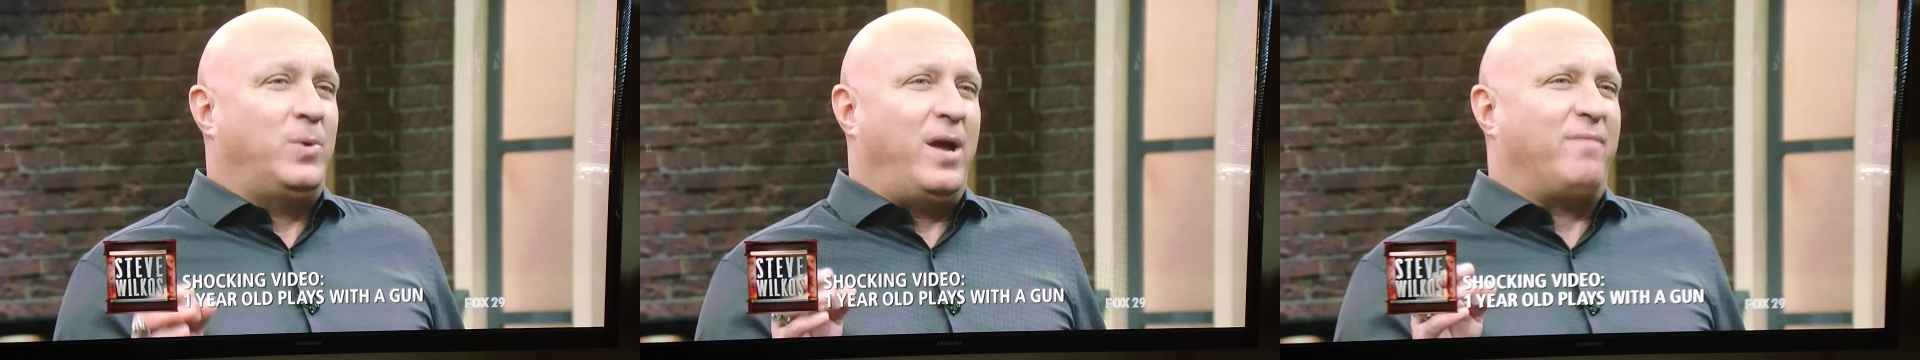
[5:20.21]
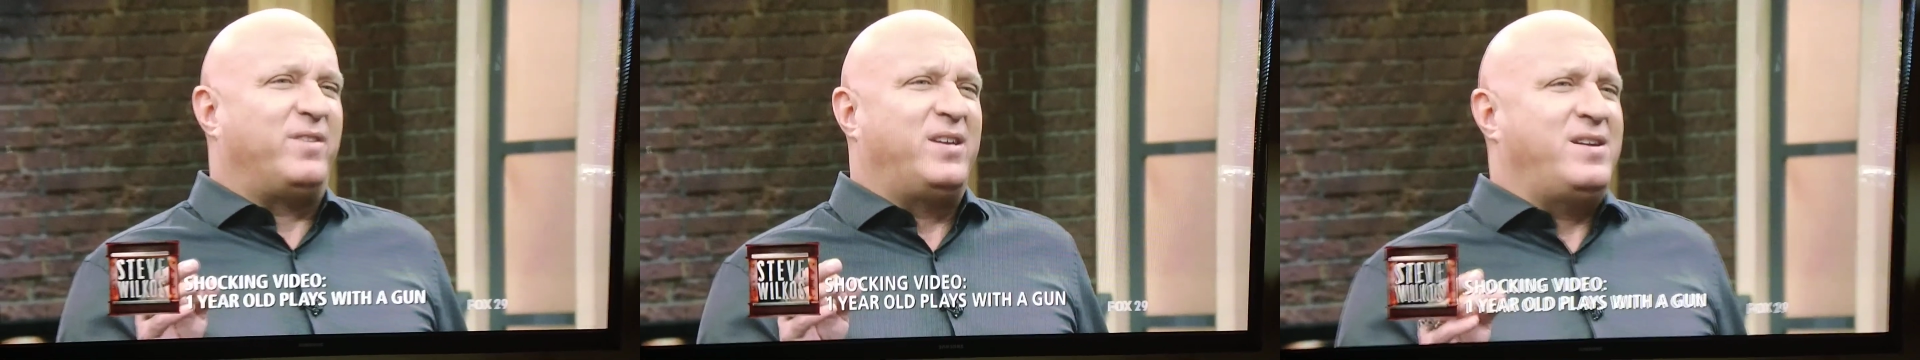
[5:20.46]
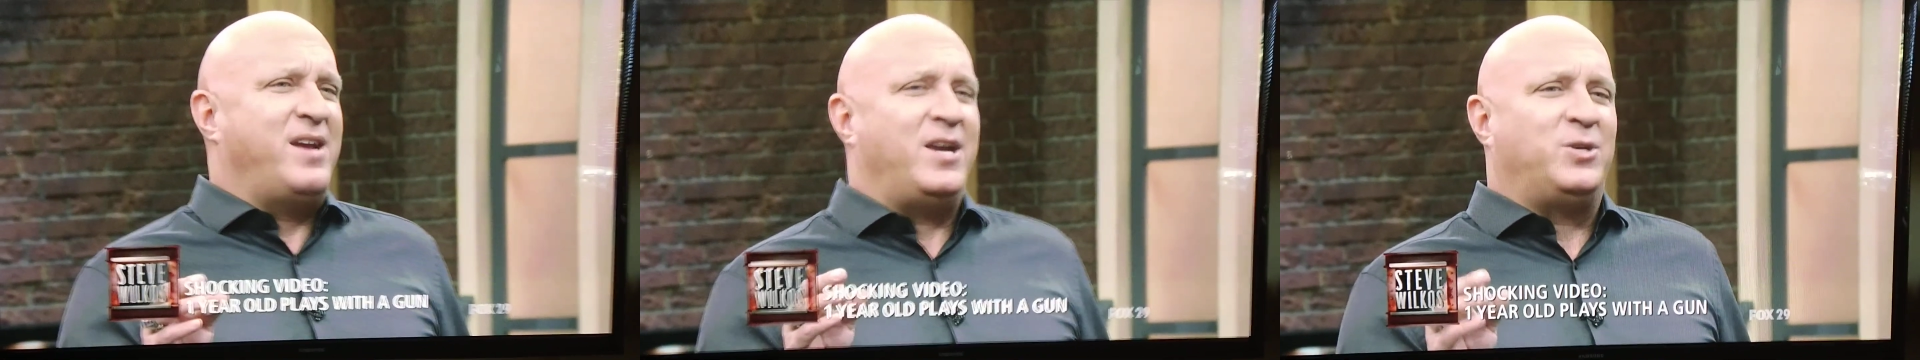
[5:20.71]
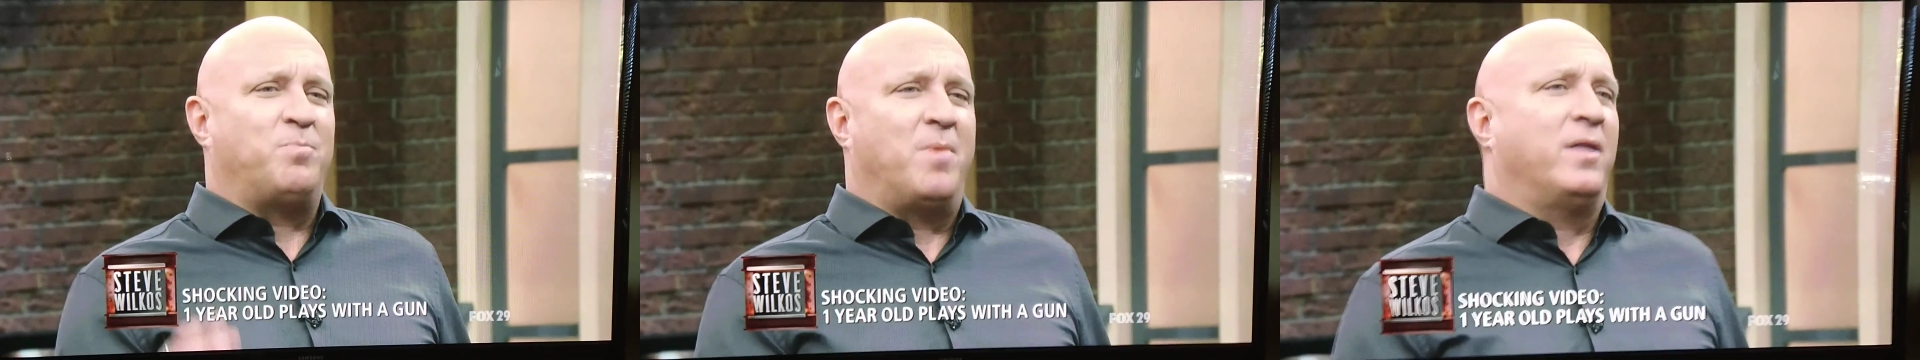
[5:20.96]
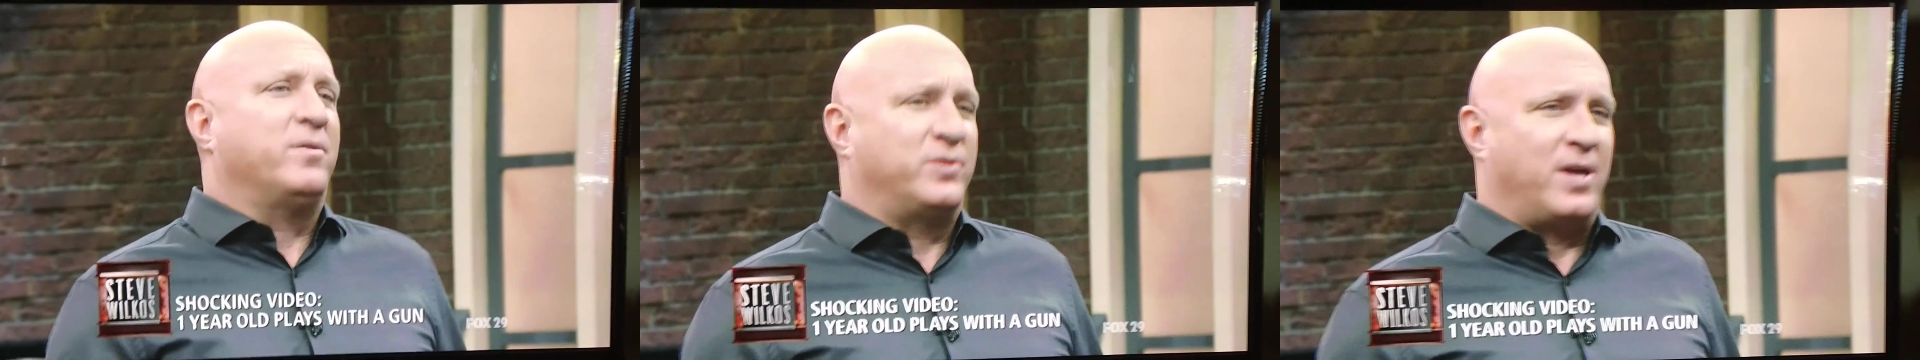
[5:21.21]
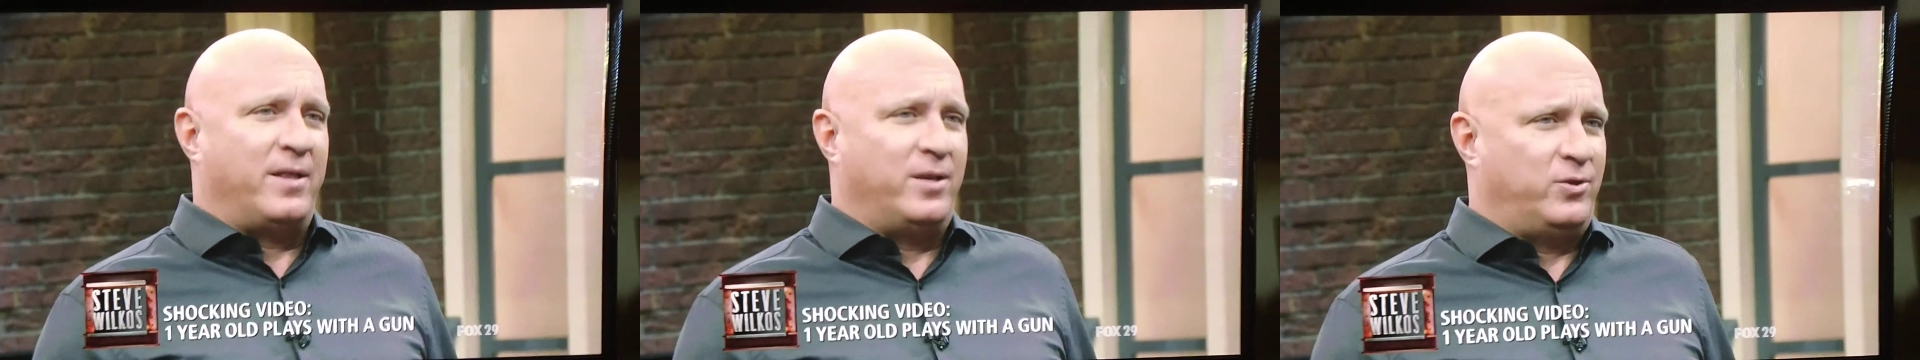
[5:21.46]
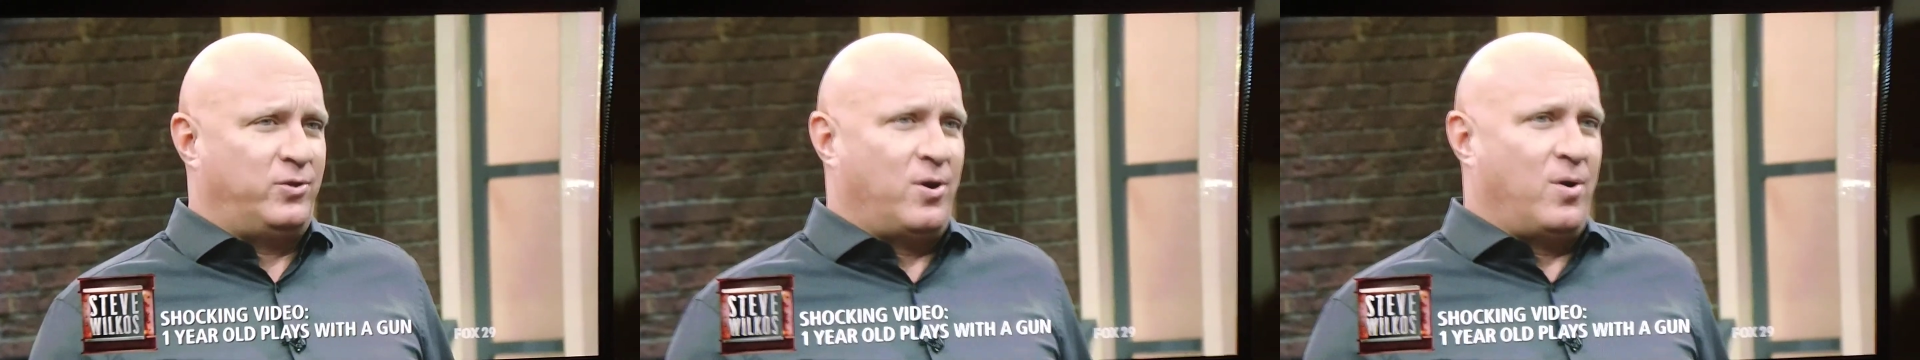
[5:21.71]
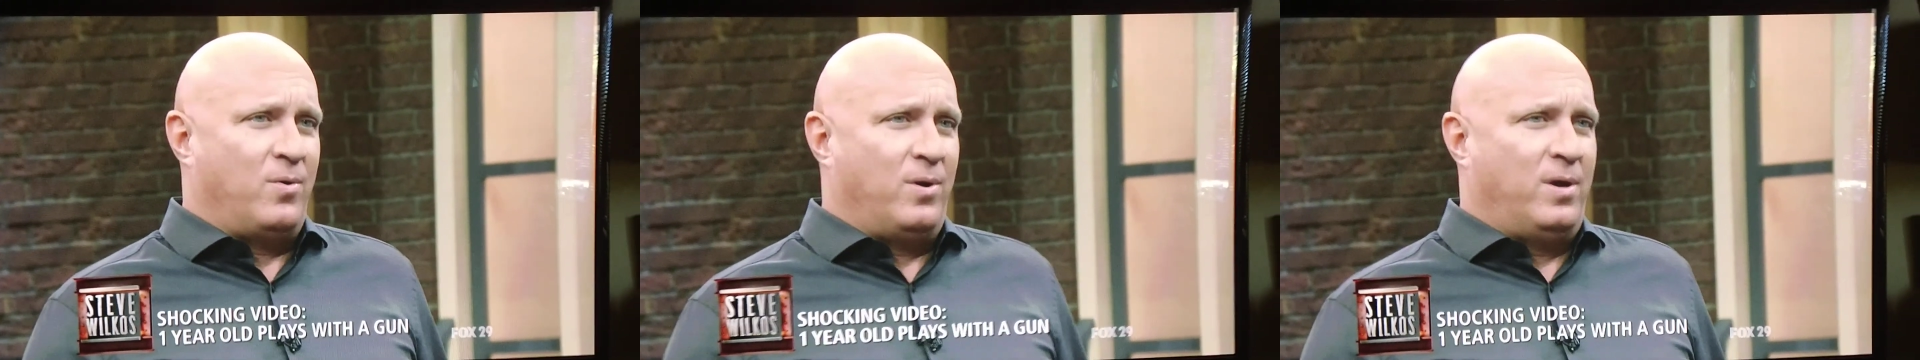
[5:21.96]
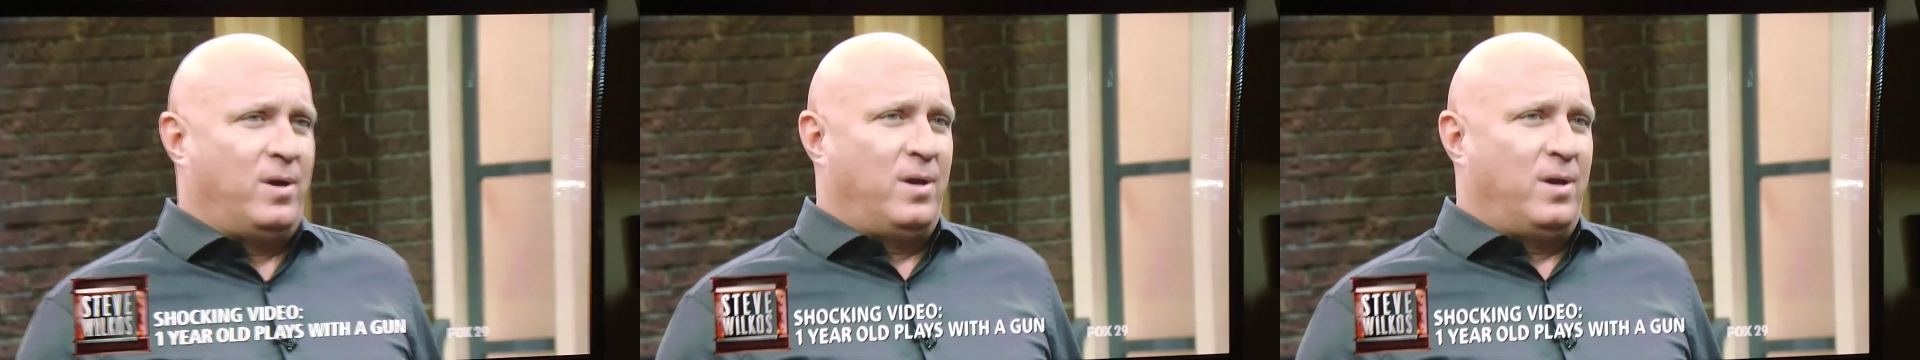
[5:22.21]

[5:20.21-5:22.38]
we have teenage mothers on this show.